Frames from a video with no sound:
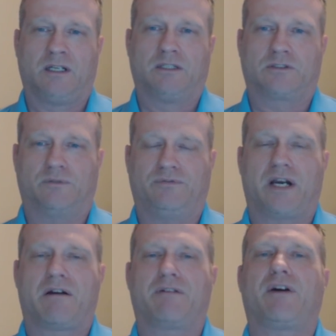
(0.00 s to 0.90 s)
So
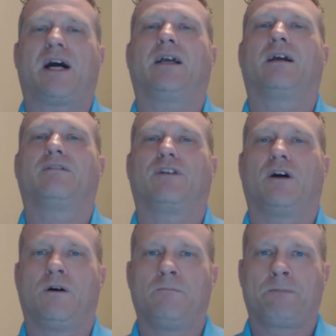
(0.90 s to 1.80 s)
verify
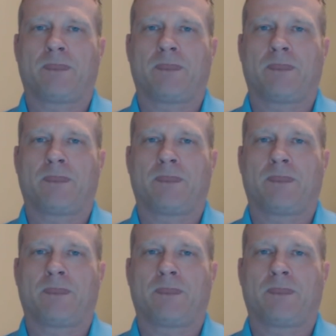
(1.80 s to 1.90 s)
airflow.